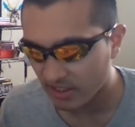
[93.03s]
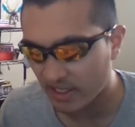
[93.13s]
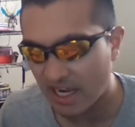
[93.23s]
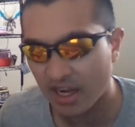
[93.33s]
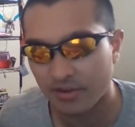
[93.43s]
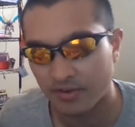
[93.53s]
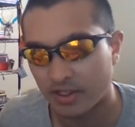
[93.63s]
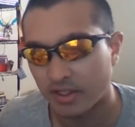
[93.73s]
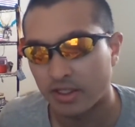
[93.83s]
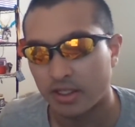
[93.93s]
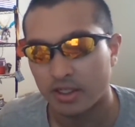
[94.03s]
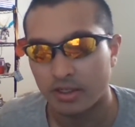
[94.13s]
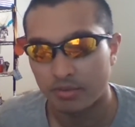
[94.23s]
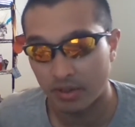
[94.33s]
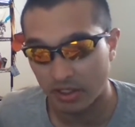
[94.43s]
get out of it.
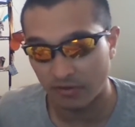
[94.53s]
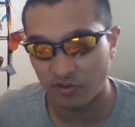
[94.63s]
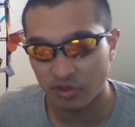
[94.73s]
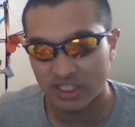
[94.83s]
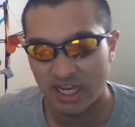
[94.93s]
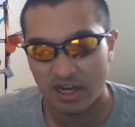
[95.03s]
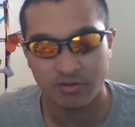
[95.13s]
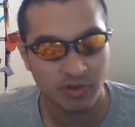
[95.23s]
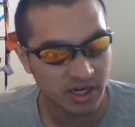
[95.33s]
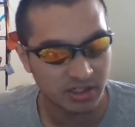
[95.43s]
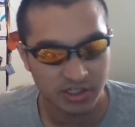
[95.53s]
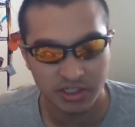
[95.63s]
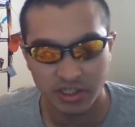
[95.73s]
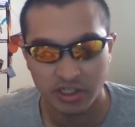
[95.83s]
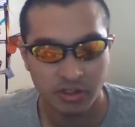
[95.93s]
But if you attack
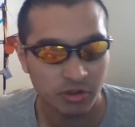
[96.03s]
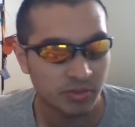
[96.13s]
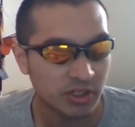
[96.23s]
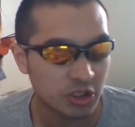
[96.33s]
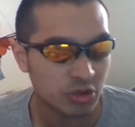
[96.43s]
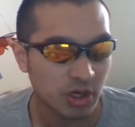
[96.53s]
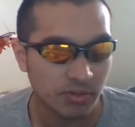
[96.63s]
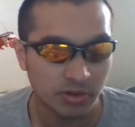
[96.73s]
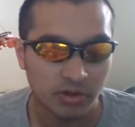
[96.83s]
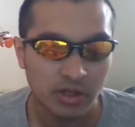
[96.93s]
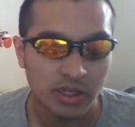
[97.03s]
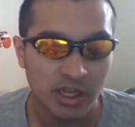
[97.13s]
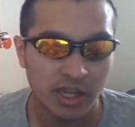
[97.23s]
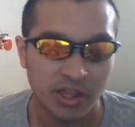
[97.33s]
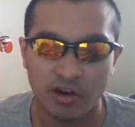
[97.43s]
recklessly, you'll be in trouble.
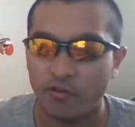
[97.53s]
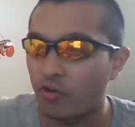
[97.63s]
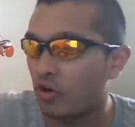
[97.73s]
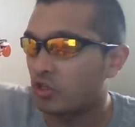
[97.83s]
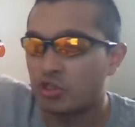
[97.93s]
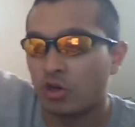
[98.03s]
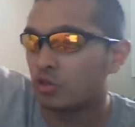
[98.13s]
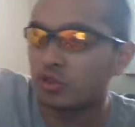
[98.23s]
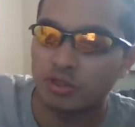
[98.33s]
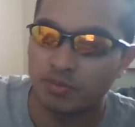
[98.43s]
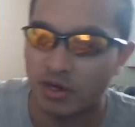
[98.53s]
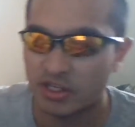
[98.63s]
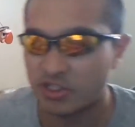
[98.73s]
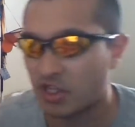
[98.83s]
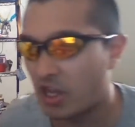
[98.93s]
And therefore, Jojo
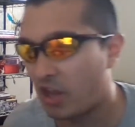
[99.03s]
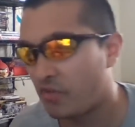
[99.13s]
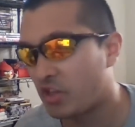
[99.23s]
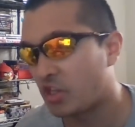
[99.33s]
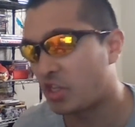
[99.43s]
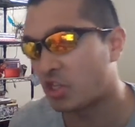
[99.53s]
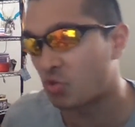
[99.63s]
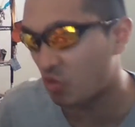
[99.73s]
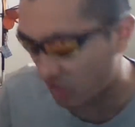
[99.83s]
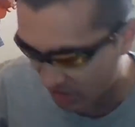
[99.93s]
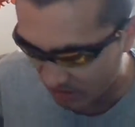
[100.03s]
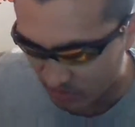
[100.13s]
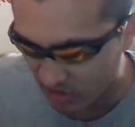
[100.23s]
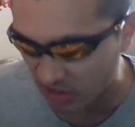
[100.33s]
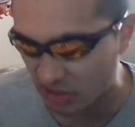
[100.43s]
departs to heaven, and this really
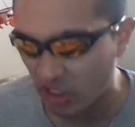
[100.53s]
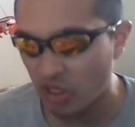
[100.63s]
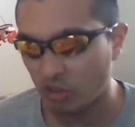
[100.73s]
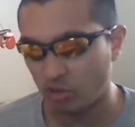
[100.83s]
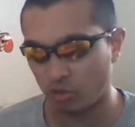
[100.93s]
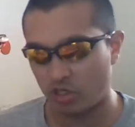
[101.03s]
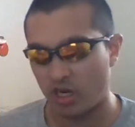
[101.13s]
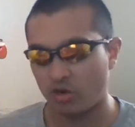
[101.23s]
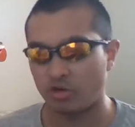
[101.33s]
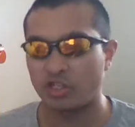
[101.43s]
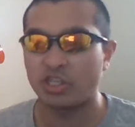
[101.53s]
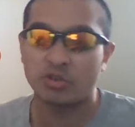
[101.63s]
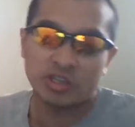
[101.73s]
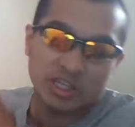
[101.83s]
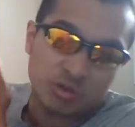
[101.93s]
upsets Jotaro, and
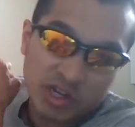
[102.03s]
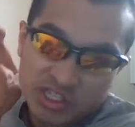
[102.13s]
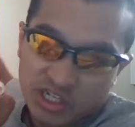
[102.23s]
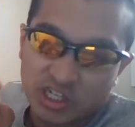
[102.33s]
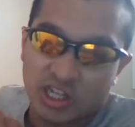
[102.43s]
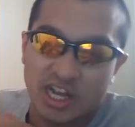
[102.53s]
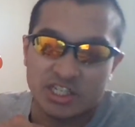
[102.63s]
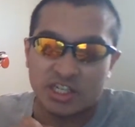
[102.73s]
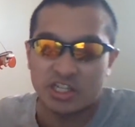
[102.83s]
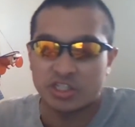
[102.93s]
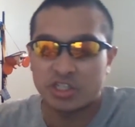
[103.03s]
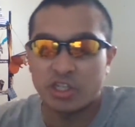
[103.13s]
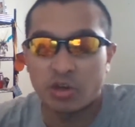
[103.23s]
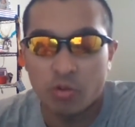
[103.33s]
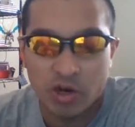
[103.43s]
he gets ready to clash against
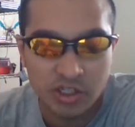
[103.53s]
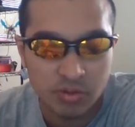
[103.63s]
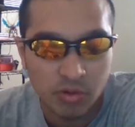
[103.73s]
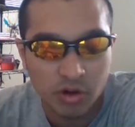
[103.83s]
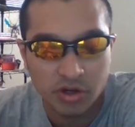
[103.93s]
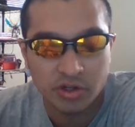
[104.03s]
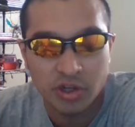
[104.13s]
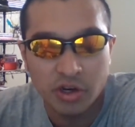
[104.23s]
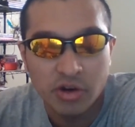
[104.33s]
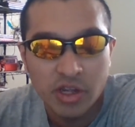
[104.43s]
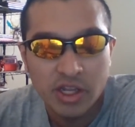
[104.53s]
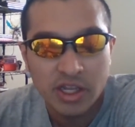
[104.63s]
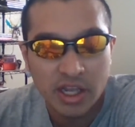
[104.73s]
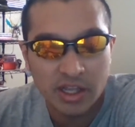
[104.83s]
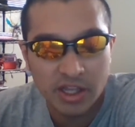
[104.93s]
Dio once more, you know.
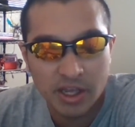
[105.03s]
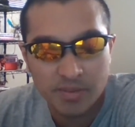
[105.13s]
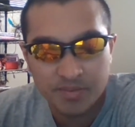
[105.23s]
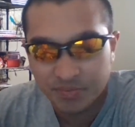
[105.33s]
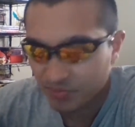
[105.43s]
And then